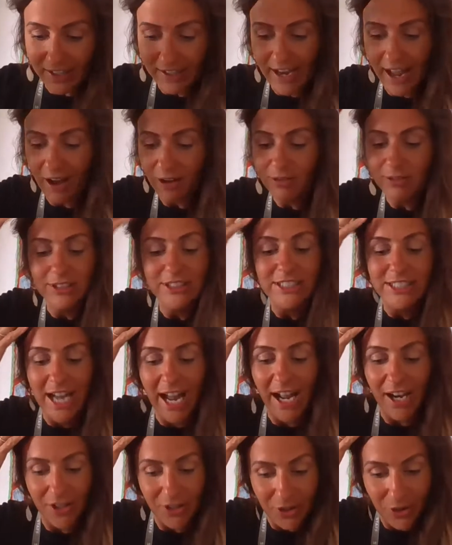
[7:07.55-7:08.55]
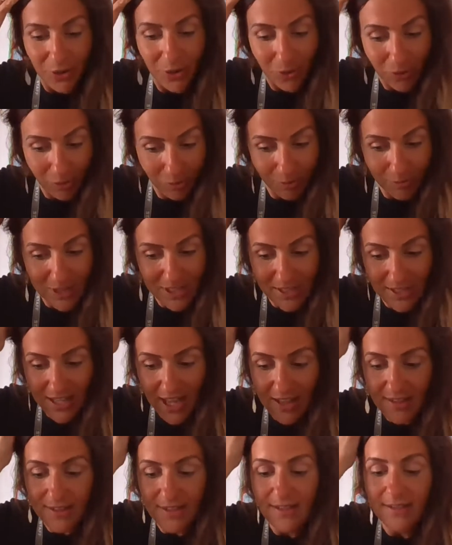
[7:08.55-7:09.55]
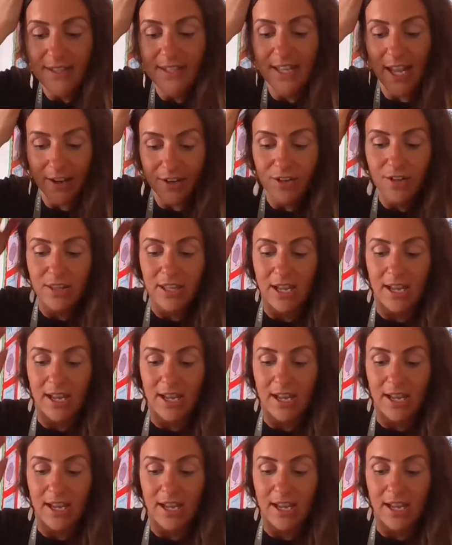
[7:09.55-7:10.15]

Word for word: Now, Daniel, Mrs. Hanson said,